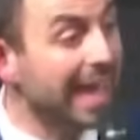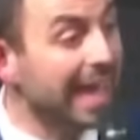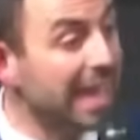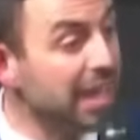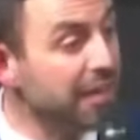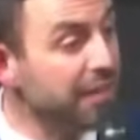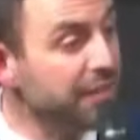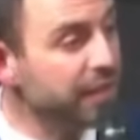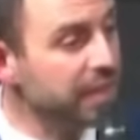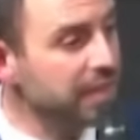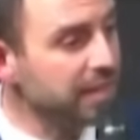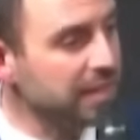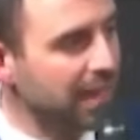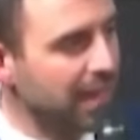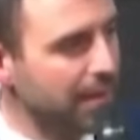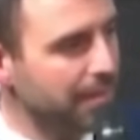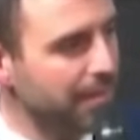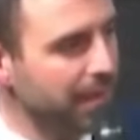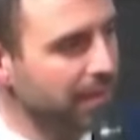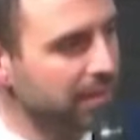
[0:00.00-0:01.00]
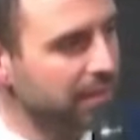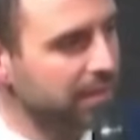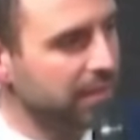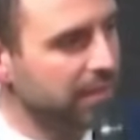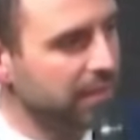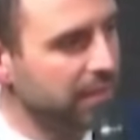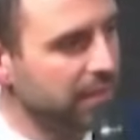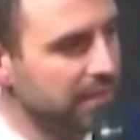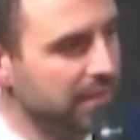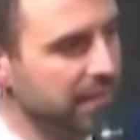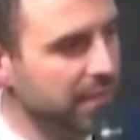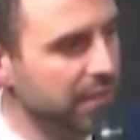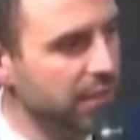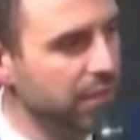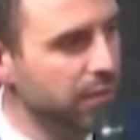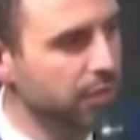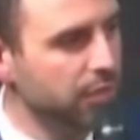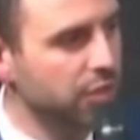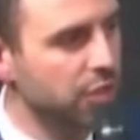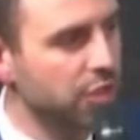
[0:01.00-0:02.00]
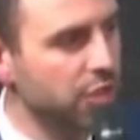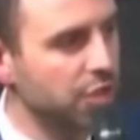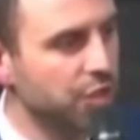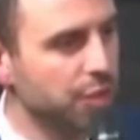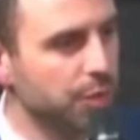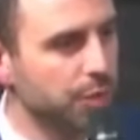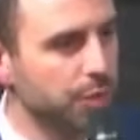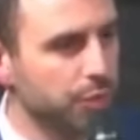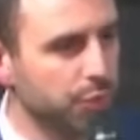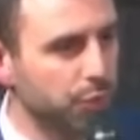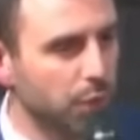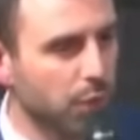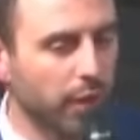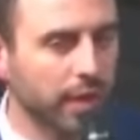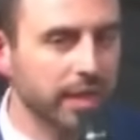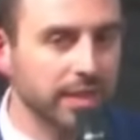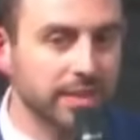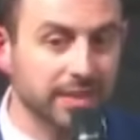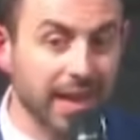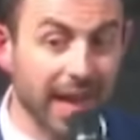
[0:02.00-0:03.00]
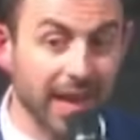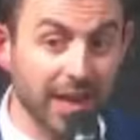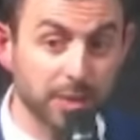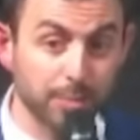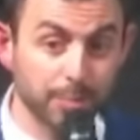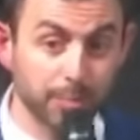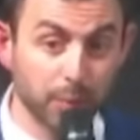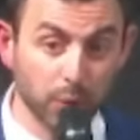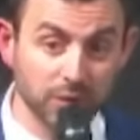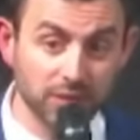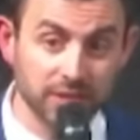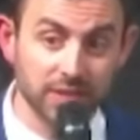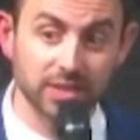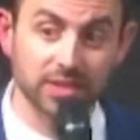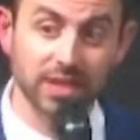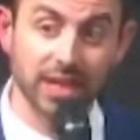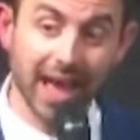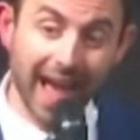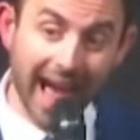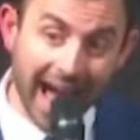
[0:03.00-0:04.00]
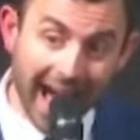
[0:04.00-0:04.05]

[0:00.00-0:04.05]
even as Hamas continued to shoot rockets and mortars